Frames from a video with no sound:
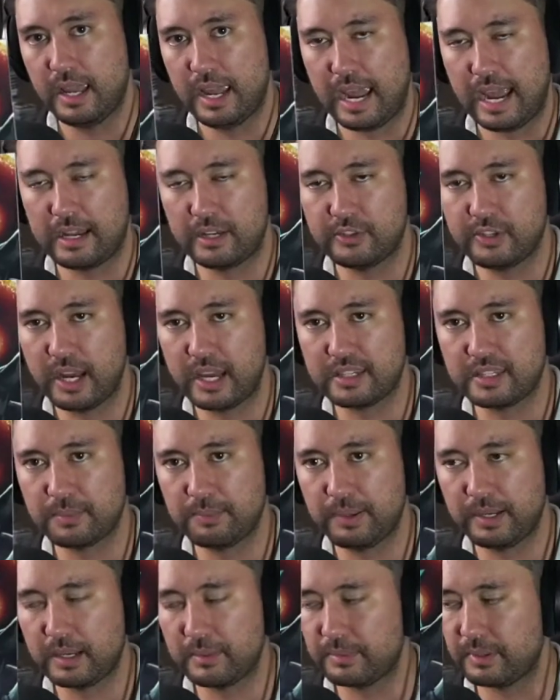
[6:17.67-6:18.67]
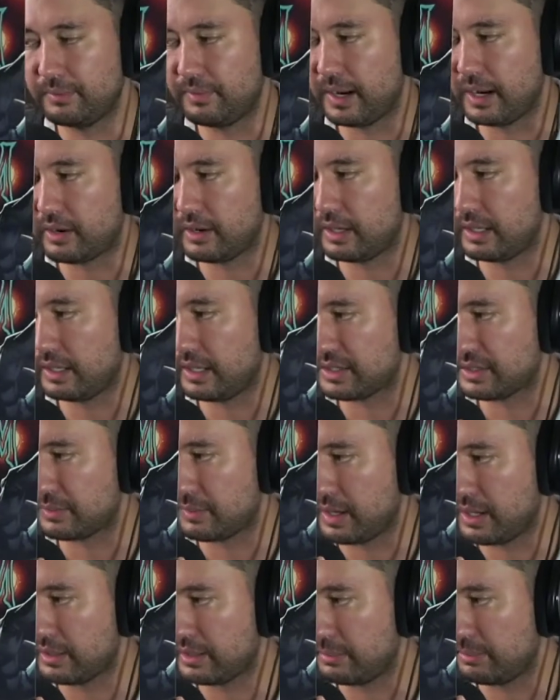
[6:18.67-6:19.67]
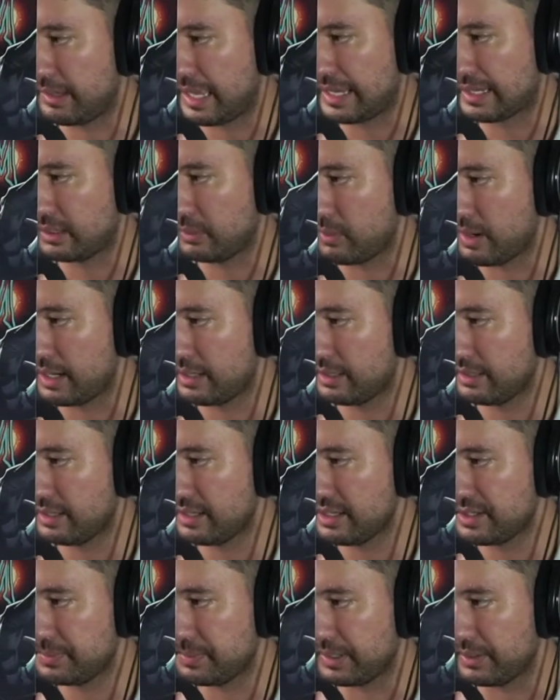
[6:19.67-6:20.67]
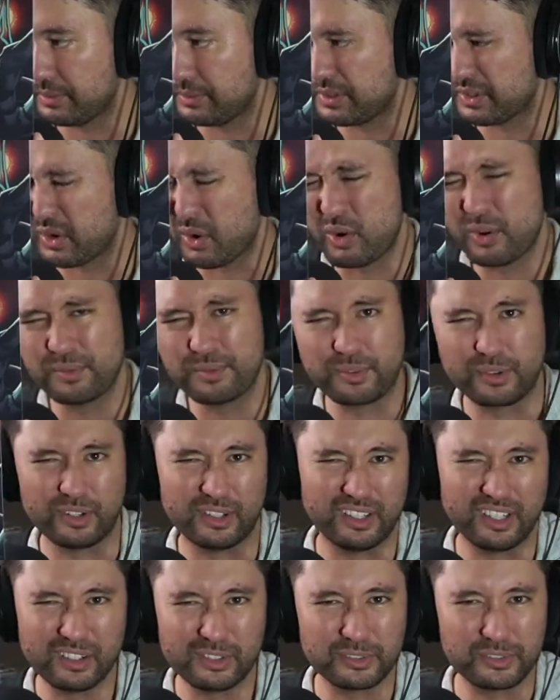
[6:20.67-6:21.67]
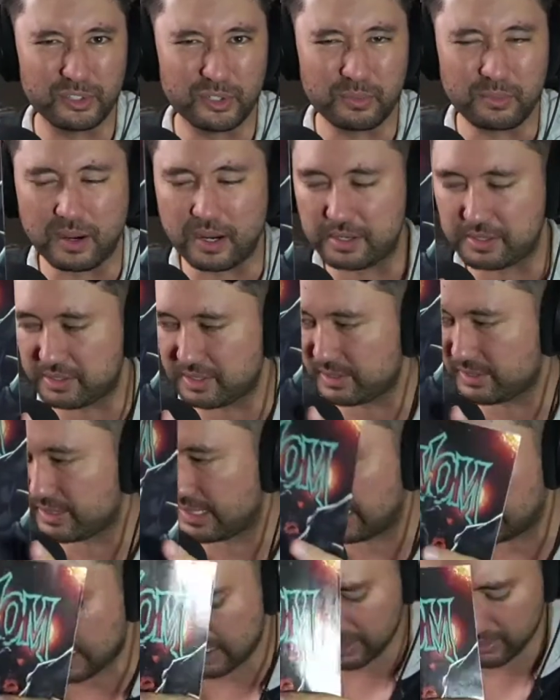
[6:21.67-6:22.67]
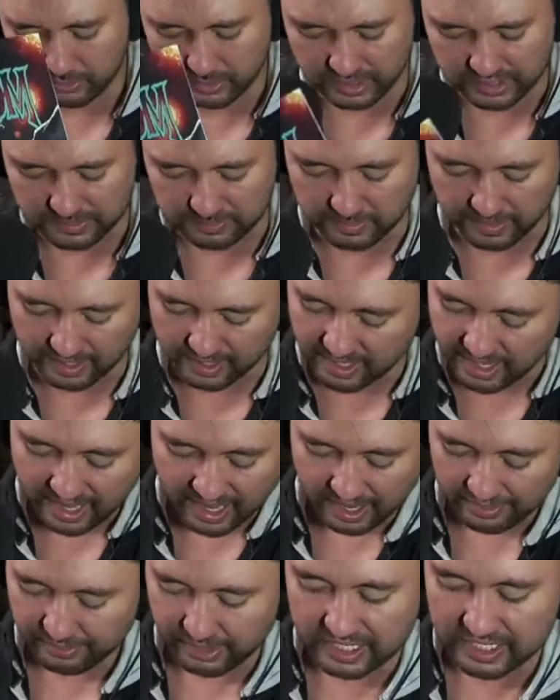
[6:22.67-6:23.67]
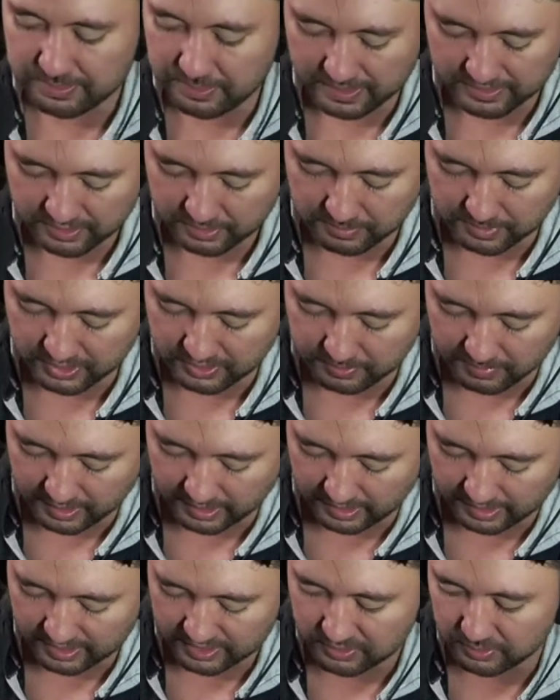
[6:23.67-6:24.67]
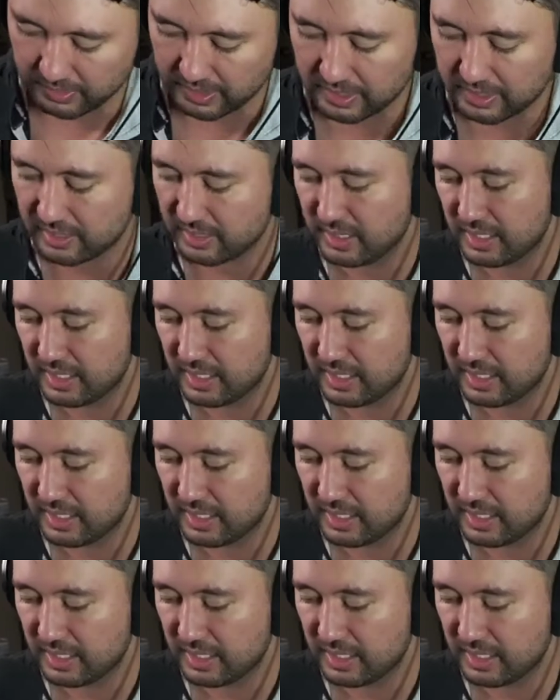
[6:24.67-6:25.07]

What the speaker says: Had a chance to pick up the variant as well, the black and white of this, but it was going for a little too much. And I was like, I don't want to spend, I've already spent so much money this week.